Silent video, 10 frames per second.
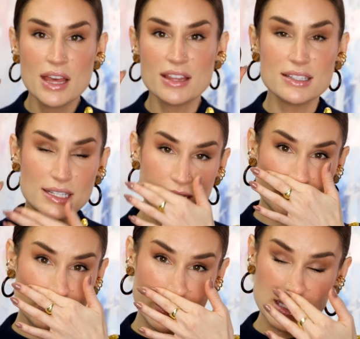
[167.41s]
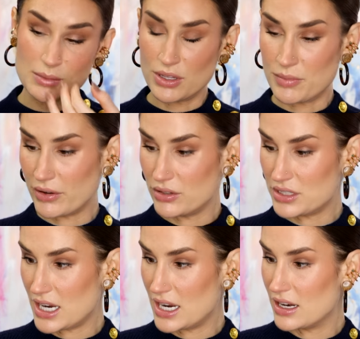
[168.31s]
this is indispensable in my
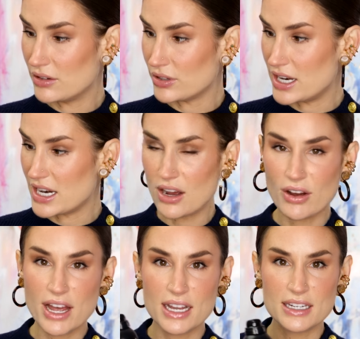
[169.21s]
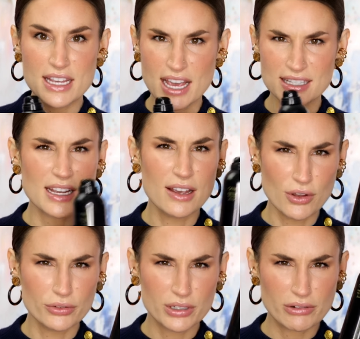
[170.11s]
routine right now, and yes, I have
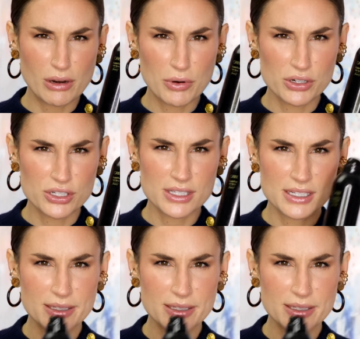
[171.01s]
already repurchased